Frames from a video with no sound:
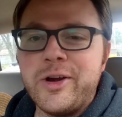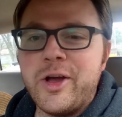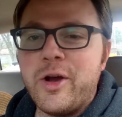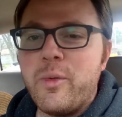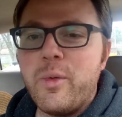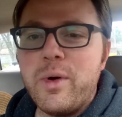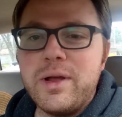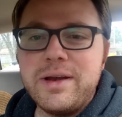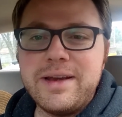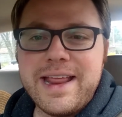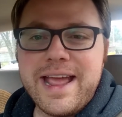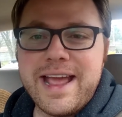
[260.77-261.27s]

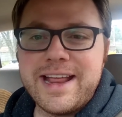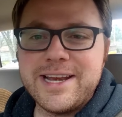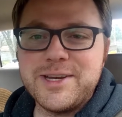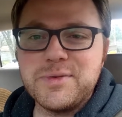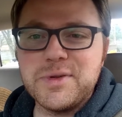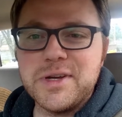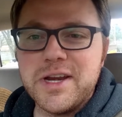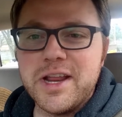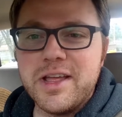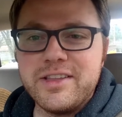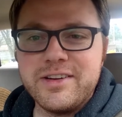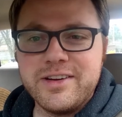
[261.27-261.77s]
One dad to
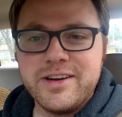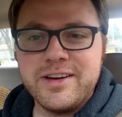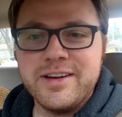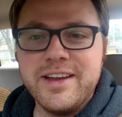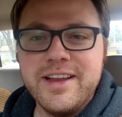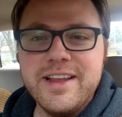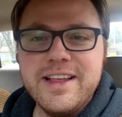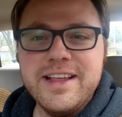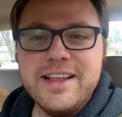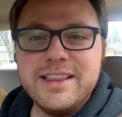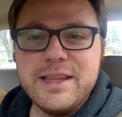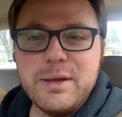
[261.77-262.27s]
another.
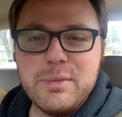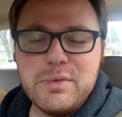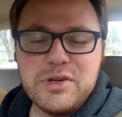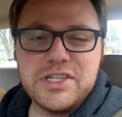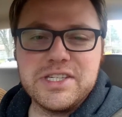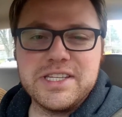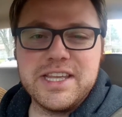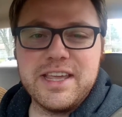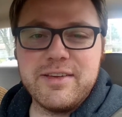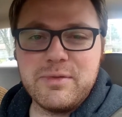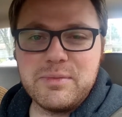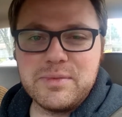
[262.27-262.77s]
Let me
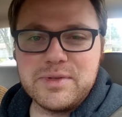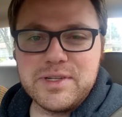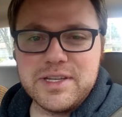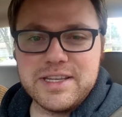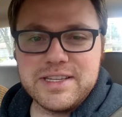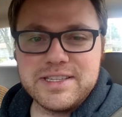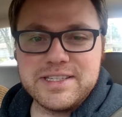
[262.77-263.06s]
just give them to you.